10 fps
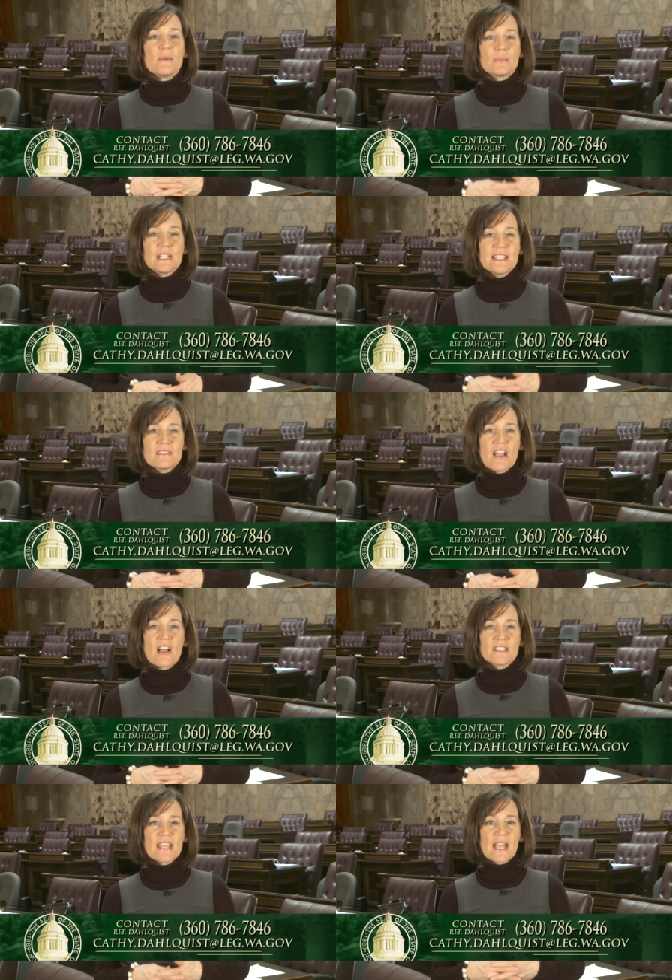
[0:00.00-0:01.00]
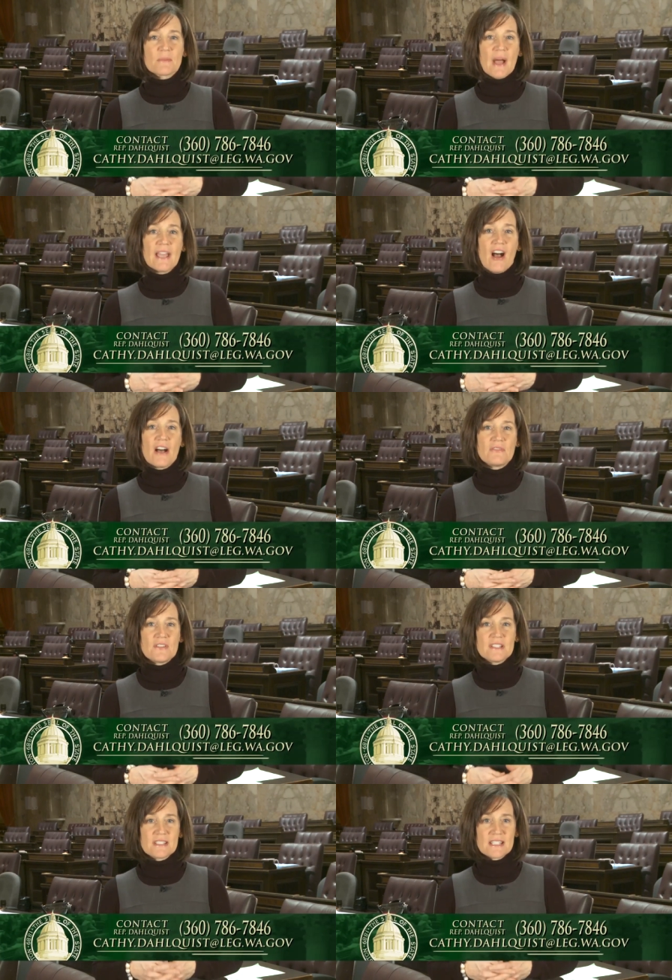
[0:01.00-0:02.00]
please contact my
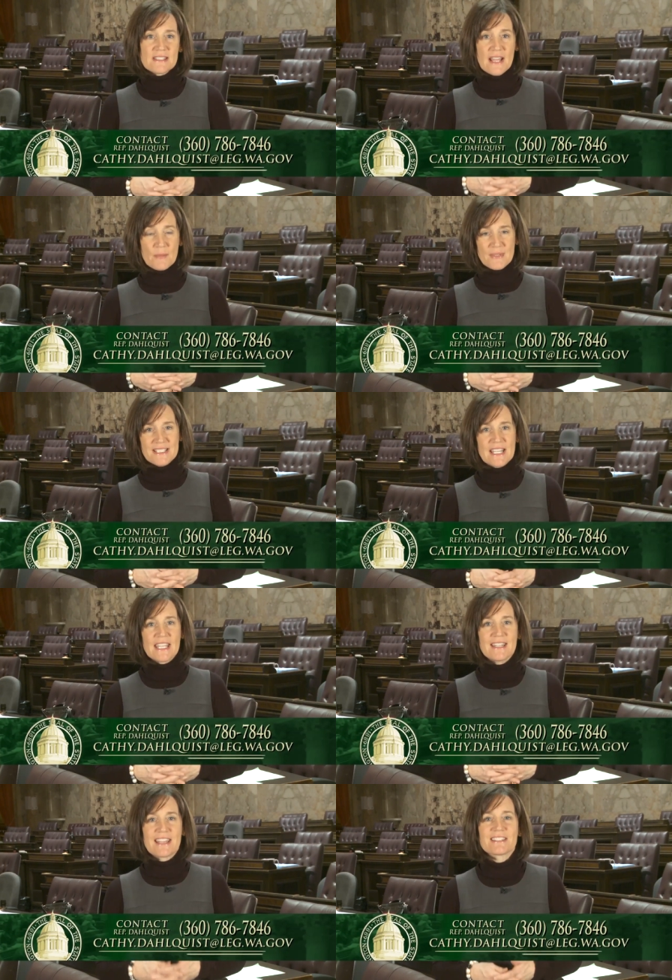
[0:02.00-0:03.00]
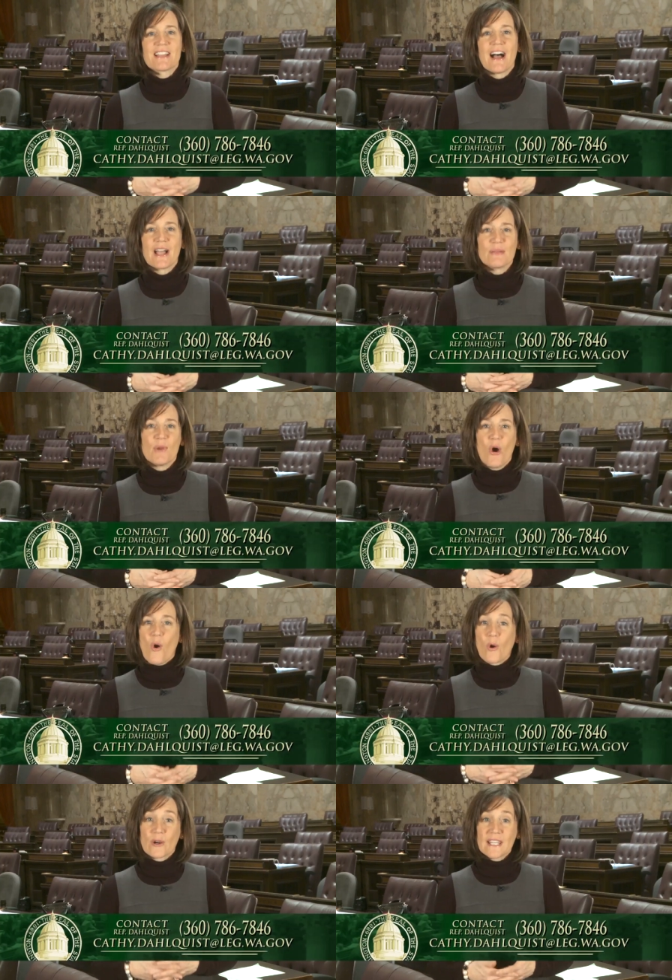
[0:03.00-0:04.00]
office to set up a date and time,
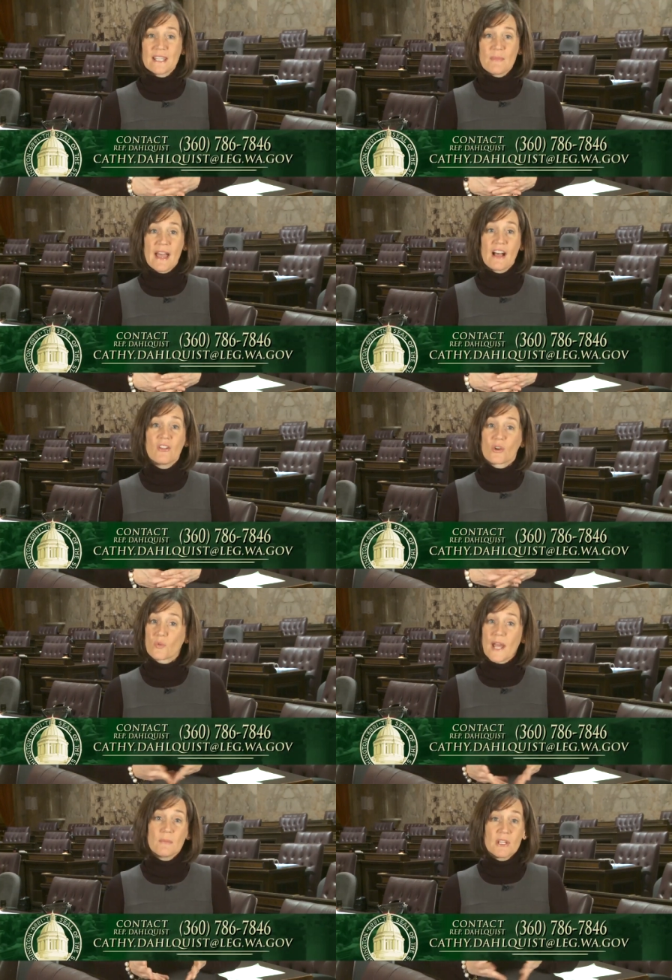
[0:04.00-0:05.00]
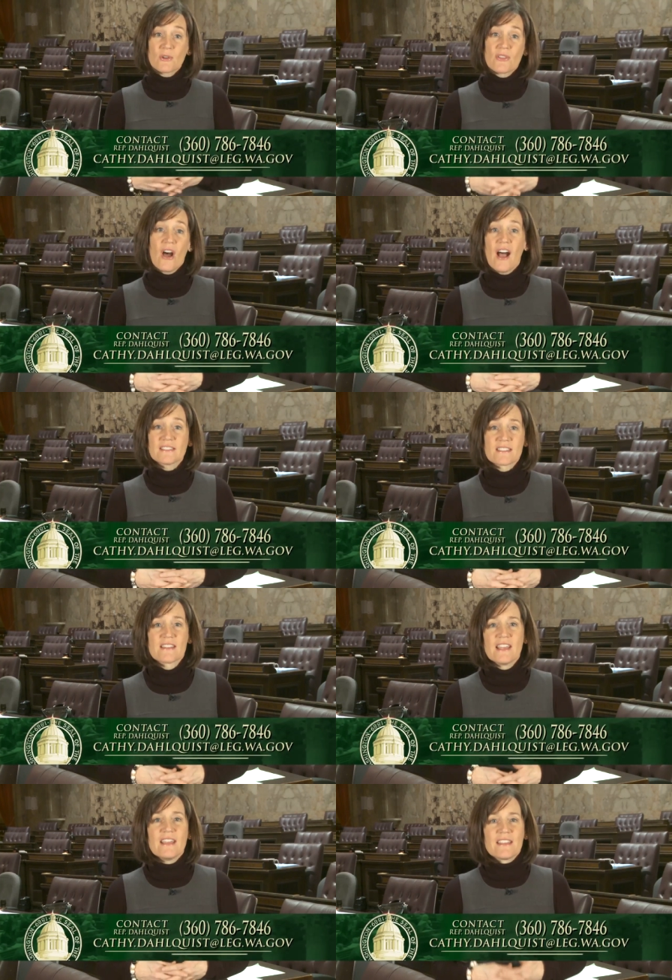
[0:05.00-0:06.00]
or email or write me your thoughts.
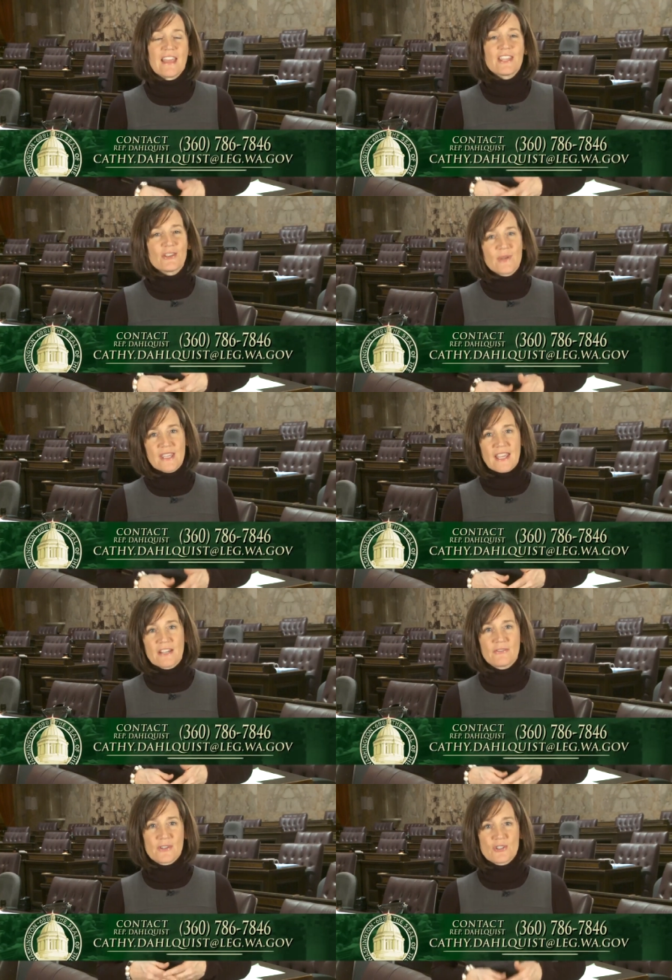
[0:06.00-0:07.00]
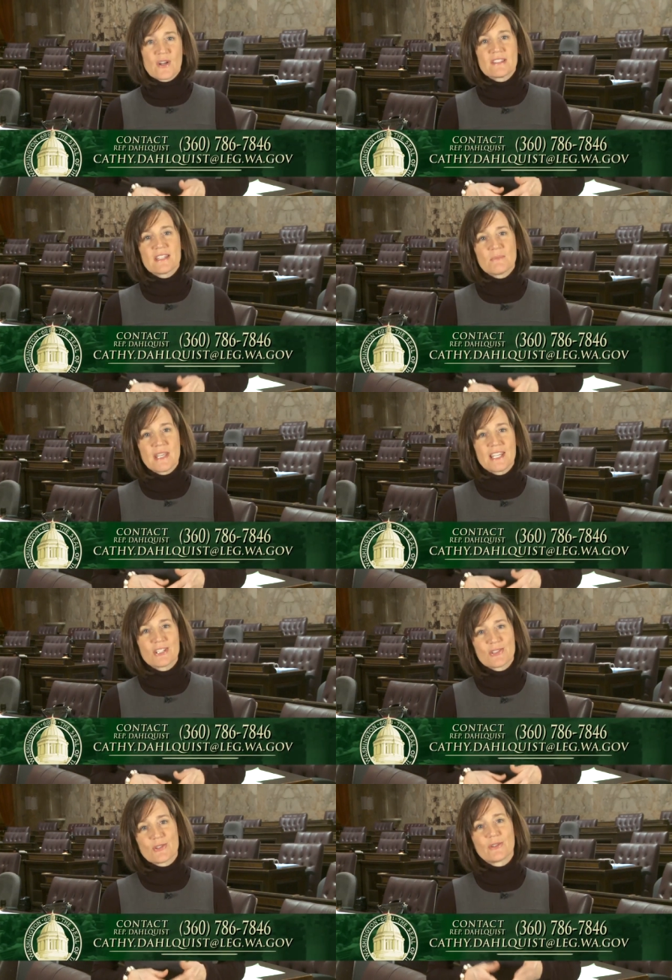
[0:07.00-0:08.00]
Thank you again for trusting me
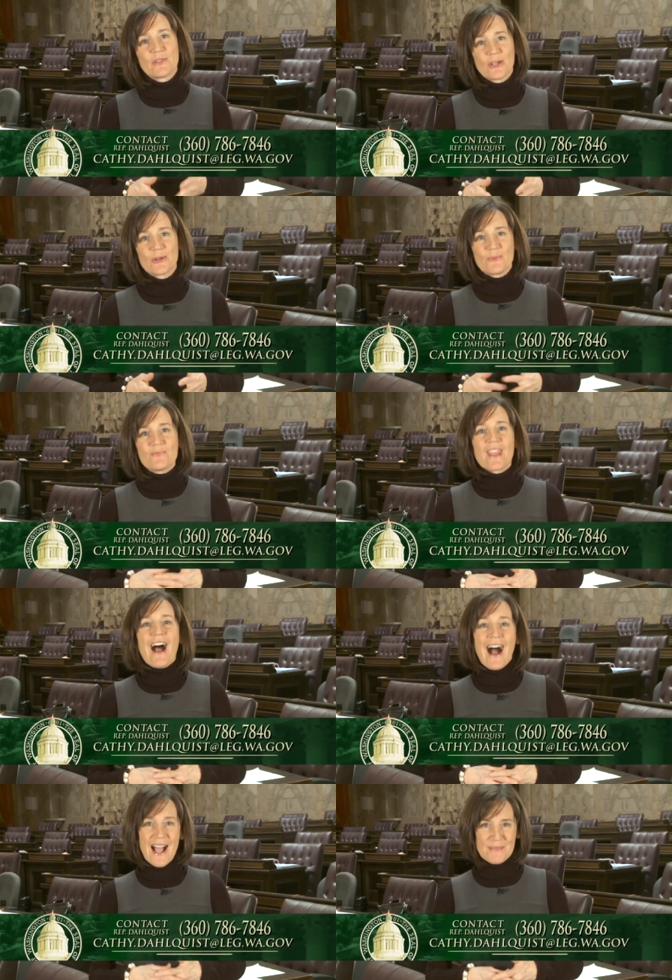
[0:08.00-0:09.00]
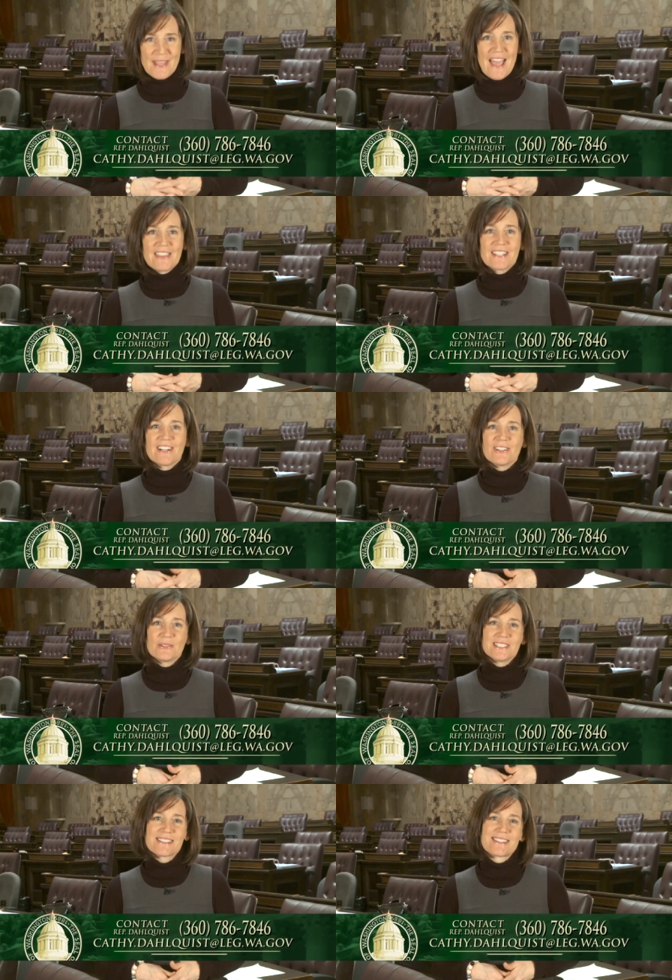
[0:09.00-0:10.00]
to serve you. I'm Kathy
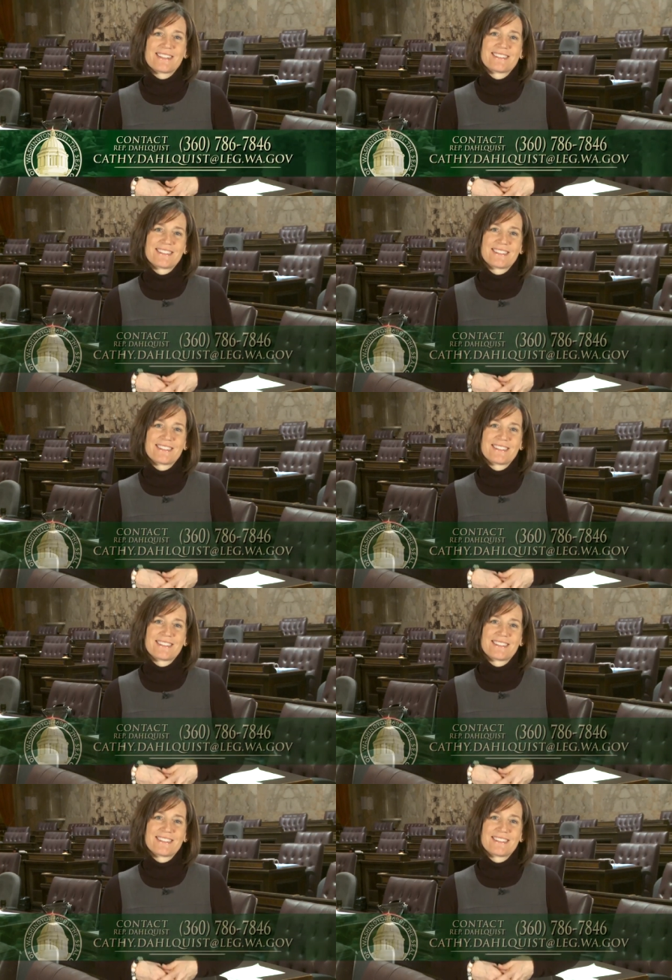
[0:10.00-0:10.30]
Dahlquist.